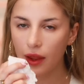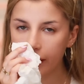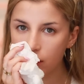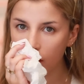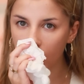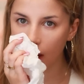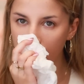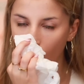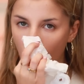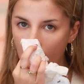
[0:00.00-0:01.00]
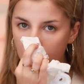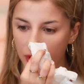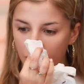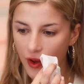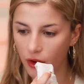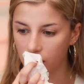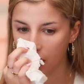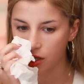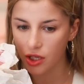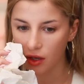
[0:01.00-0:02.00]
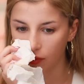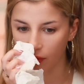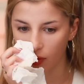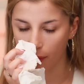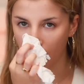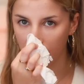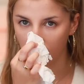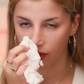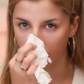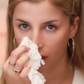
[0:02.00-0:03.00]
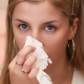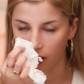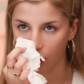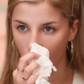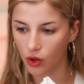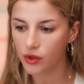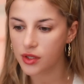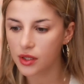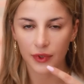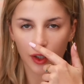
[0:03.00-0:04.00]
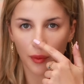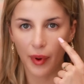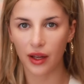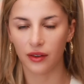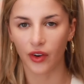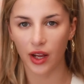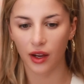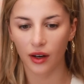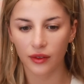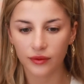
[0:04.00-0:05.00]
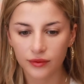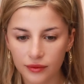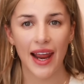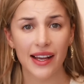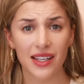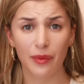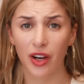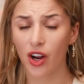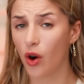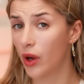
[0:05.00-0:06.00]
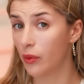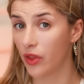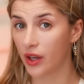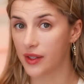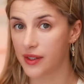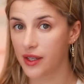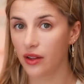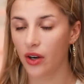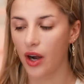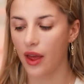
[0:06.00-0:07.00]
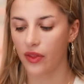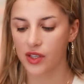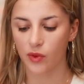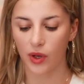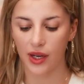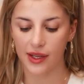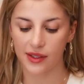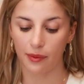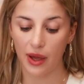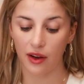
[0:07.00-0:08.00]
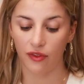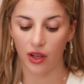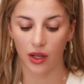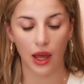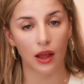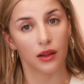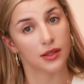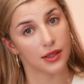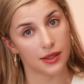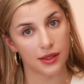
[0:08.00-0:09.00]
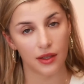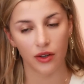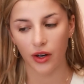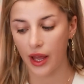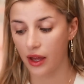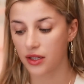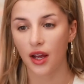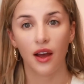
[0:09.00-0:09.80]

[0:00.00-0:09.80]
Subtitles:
I like to even kind of wipe the foundation off of the button of the nose, little button right here. Next, I'm gonna go in with a concealer, and this one is the Benefit Cakeless Concealer, and